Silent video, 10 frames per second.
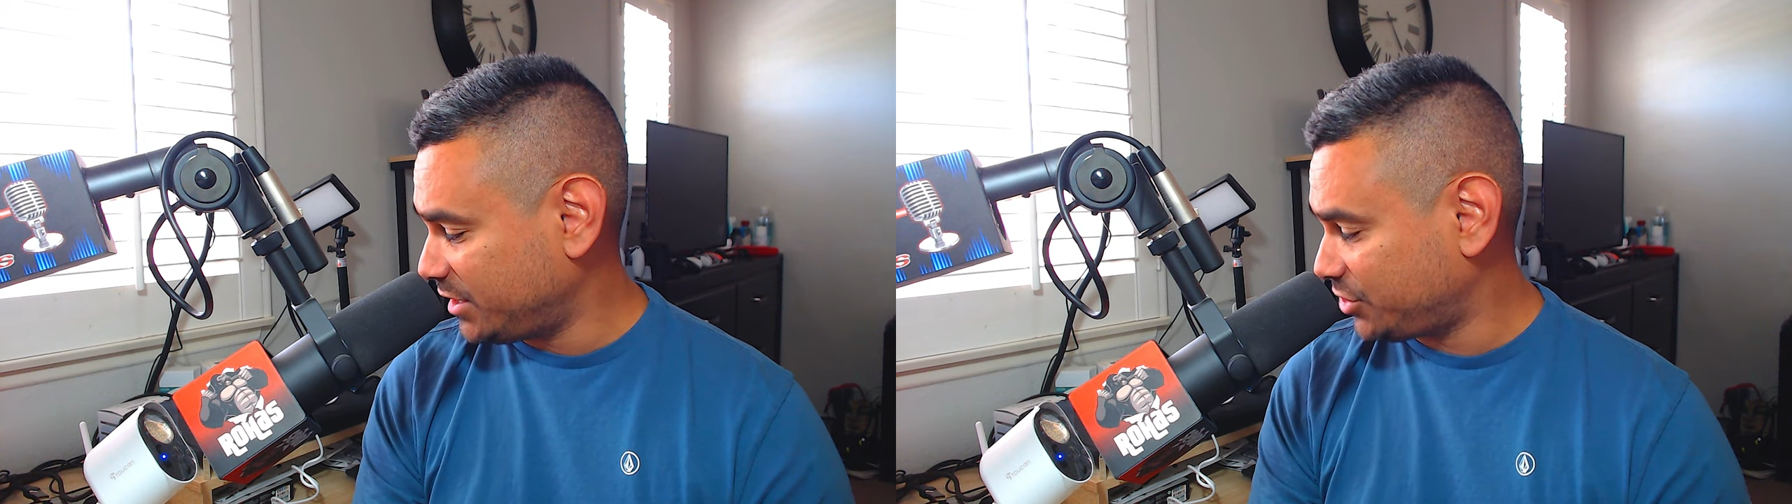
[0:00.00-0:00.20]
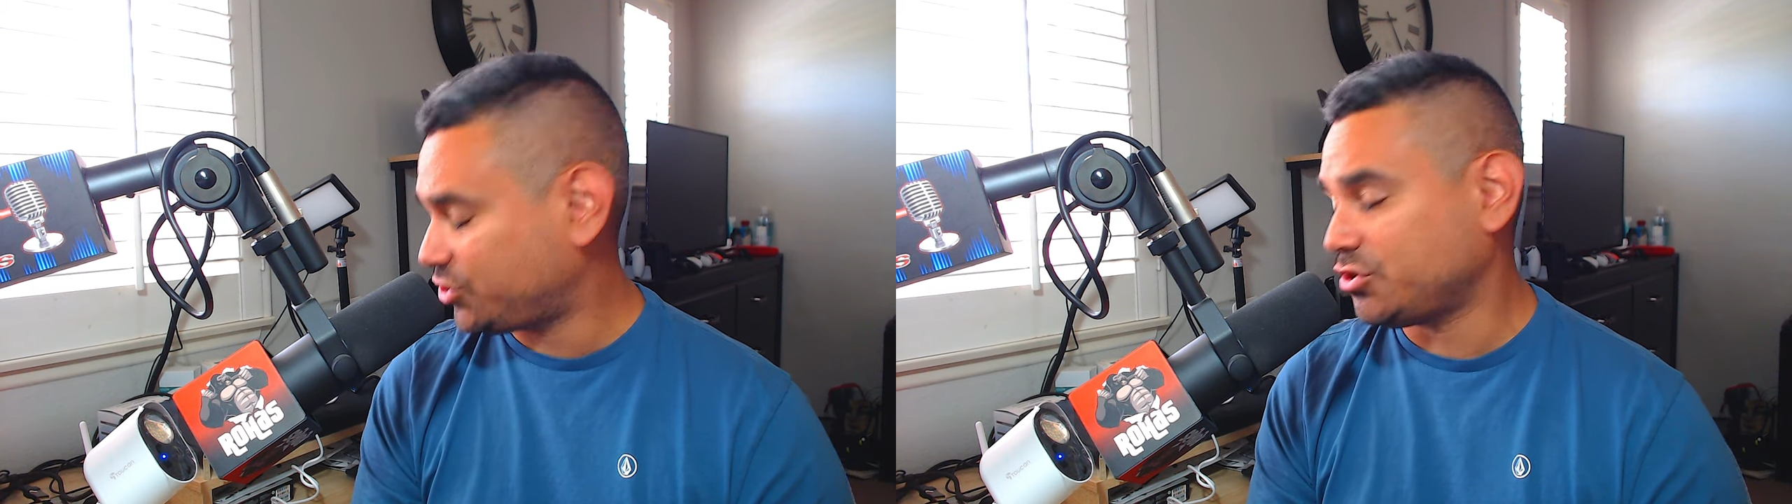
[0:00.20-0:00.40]

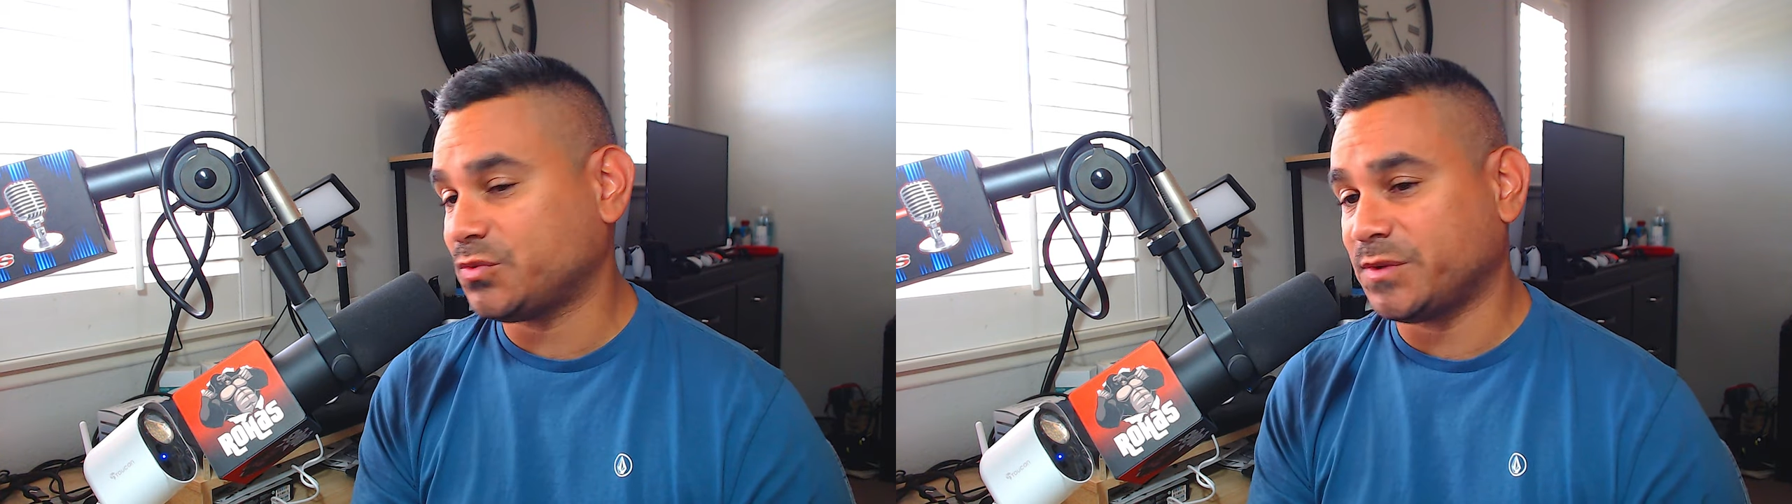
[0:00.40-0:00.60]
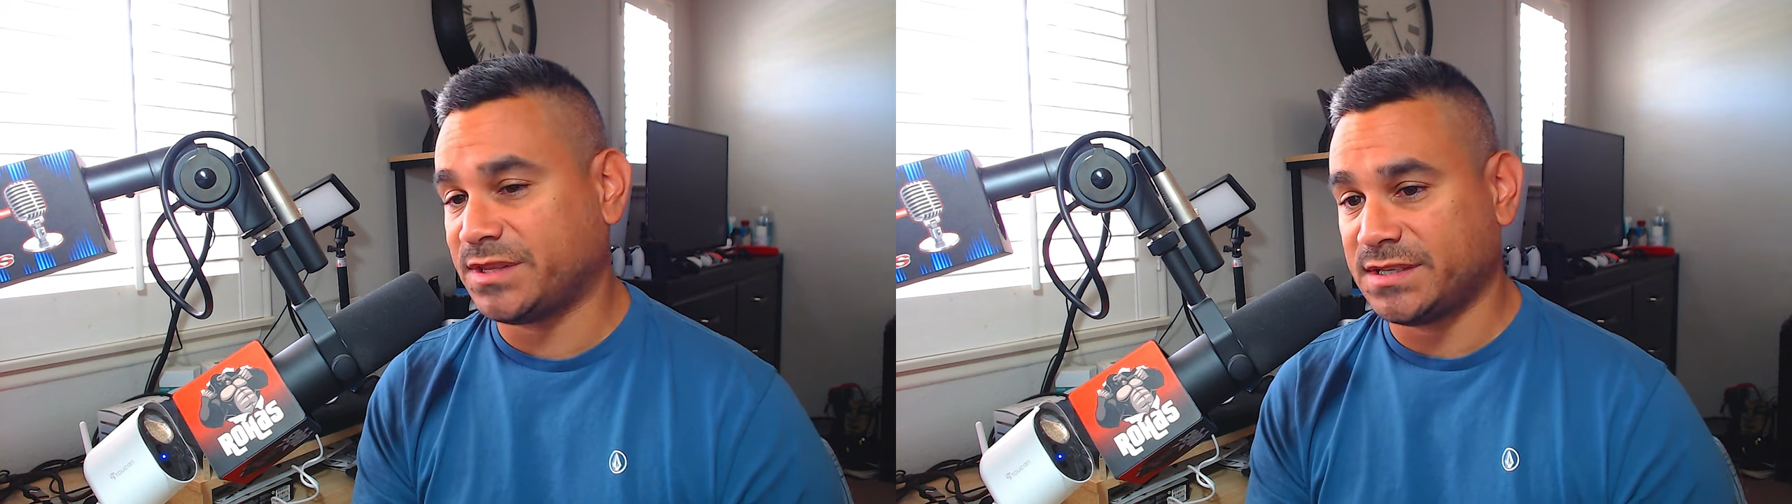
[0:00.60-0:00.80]

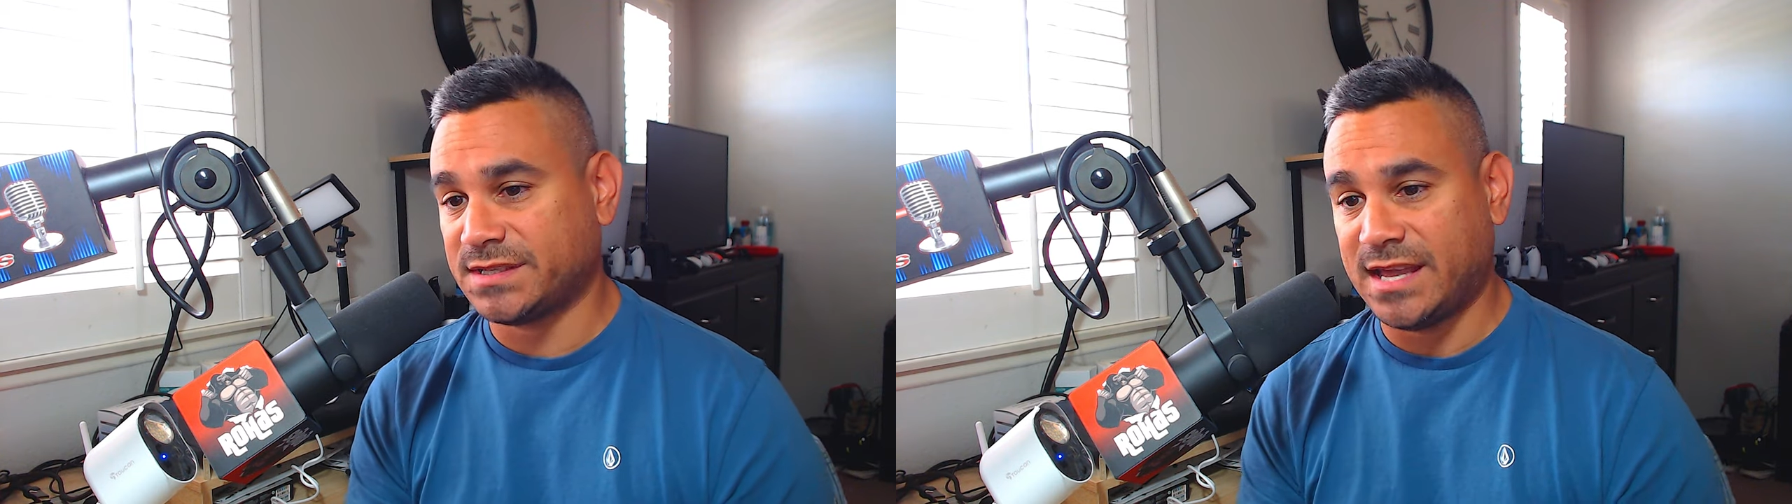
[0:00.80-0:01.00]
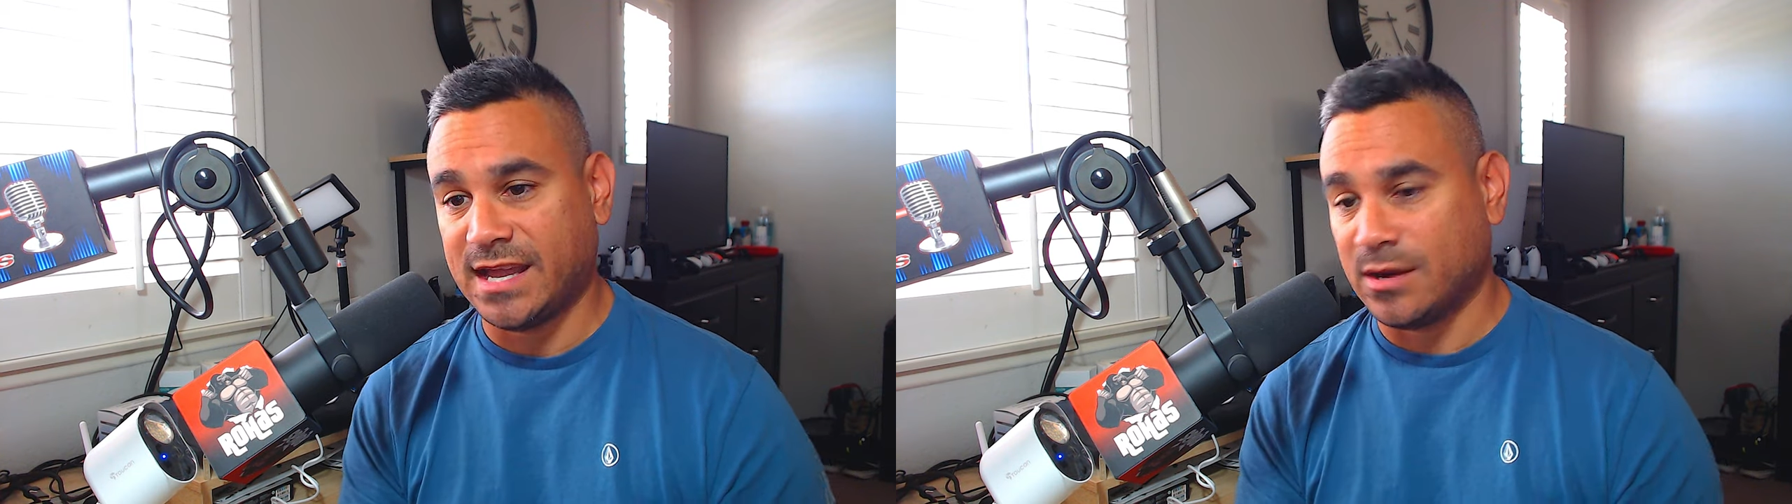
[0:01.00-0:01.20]
issues with
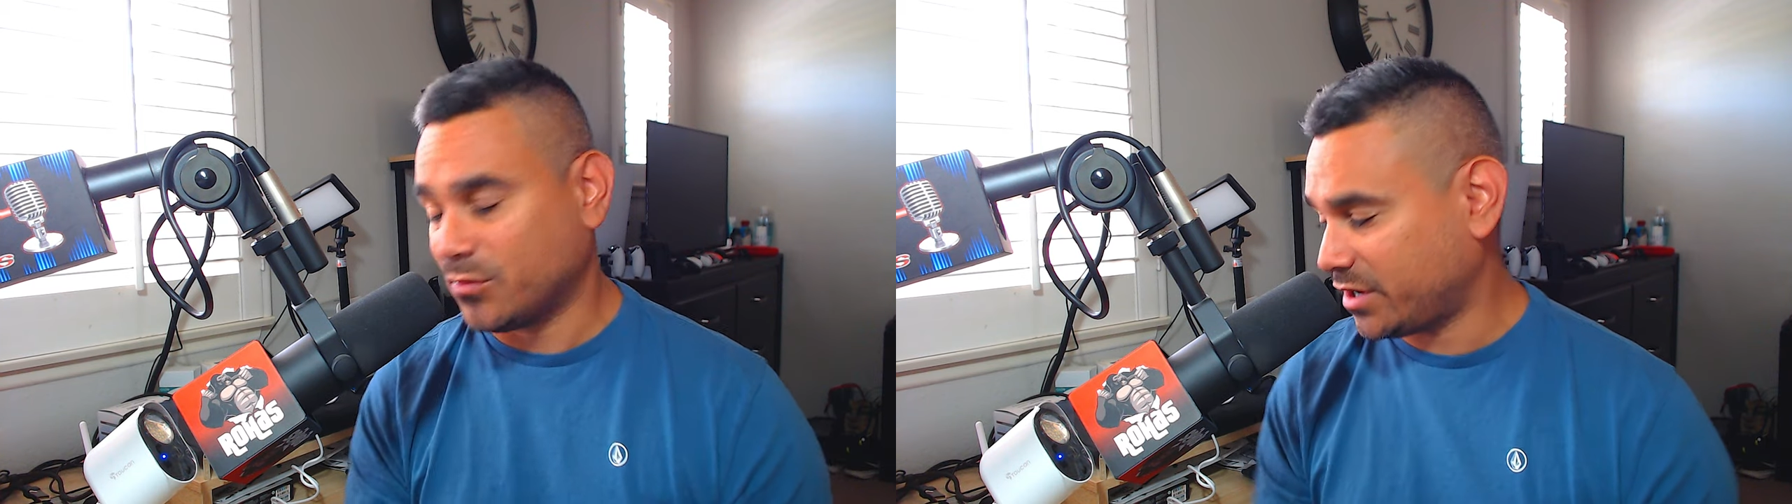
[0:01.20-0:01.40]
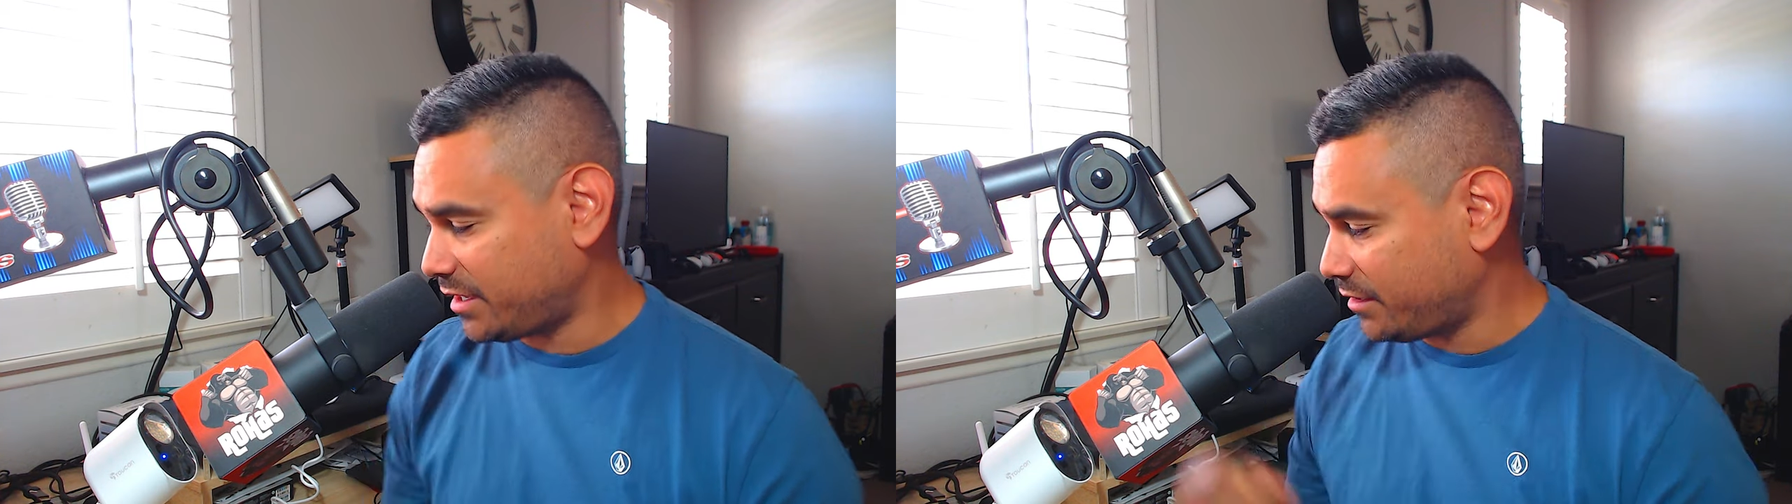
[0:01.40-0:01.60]
this
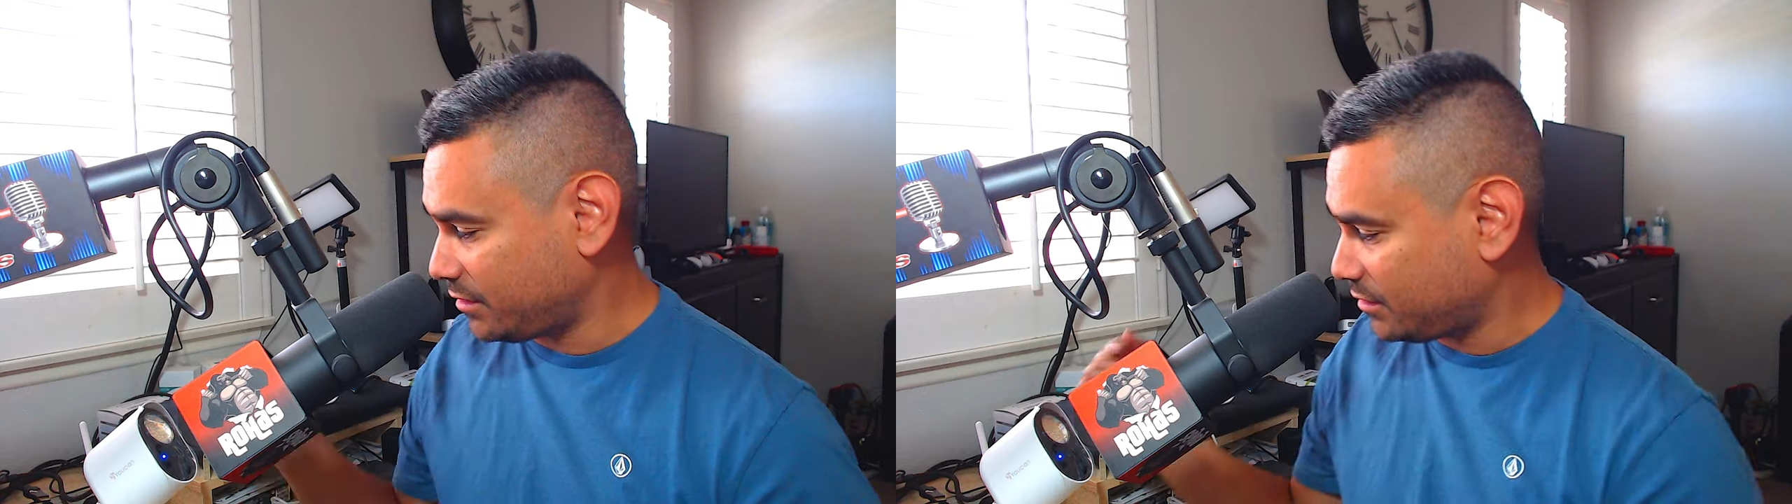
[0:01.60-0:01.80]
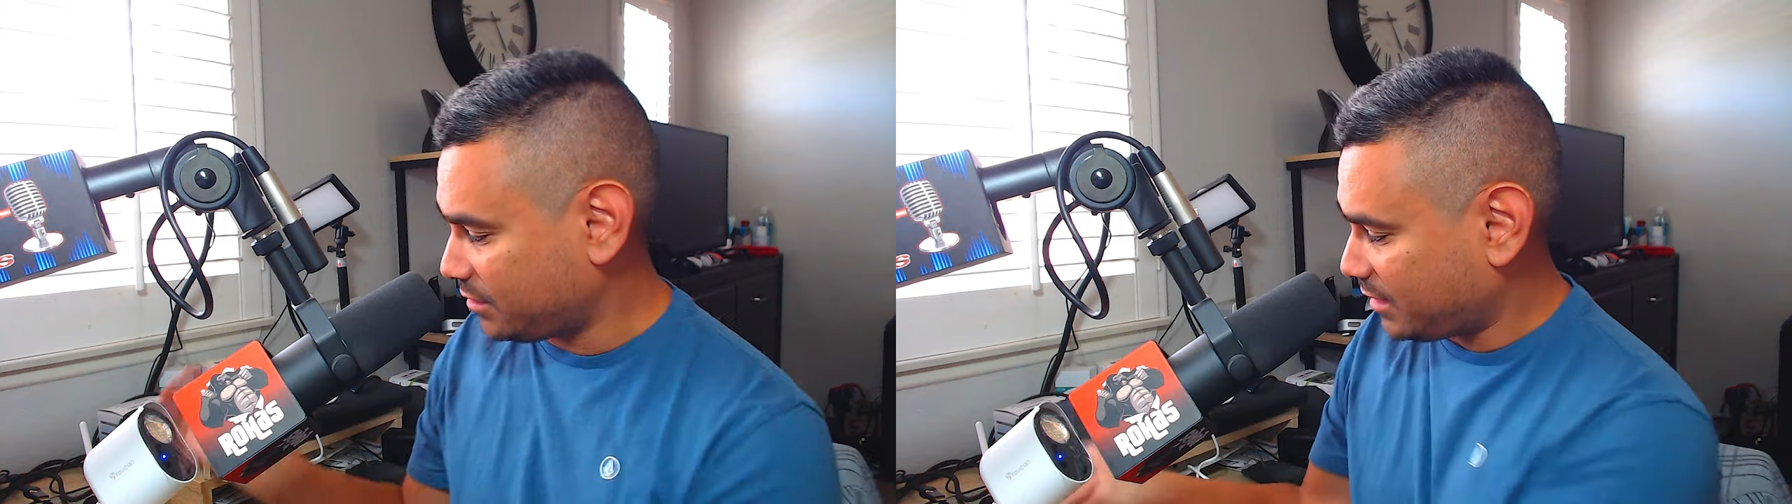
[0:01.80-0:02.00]
camera
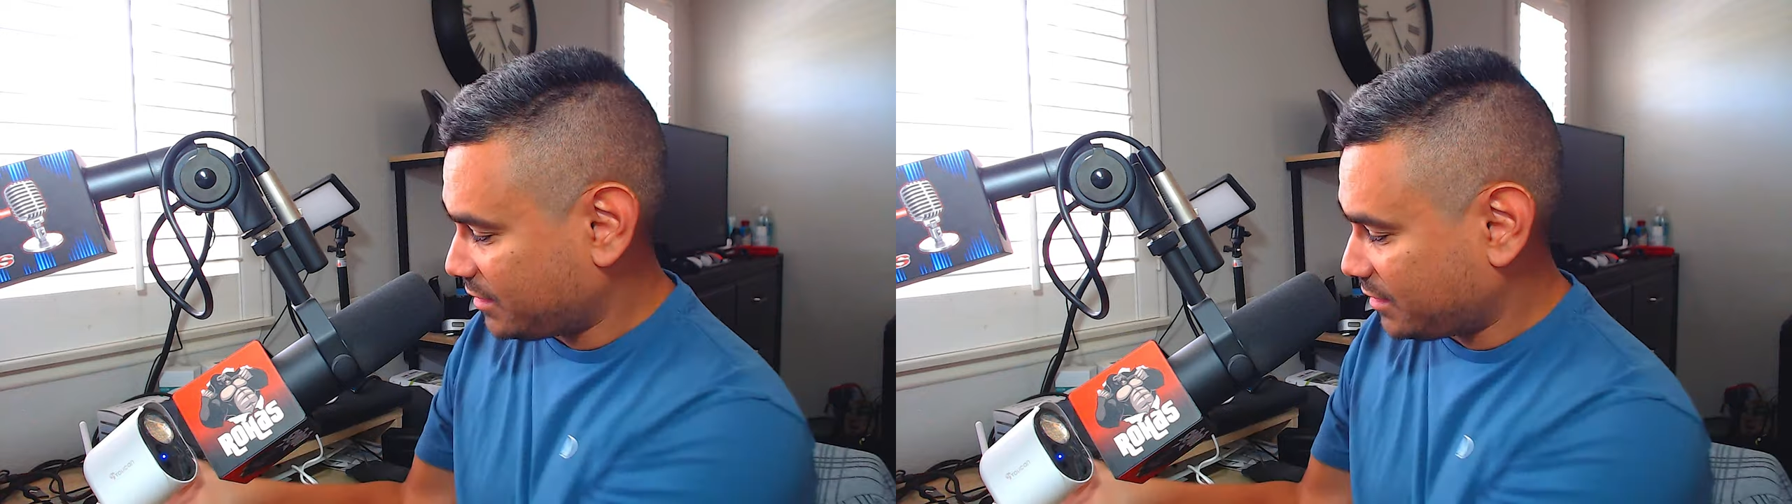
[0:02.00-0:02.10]
here.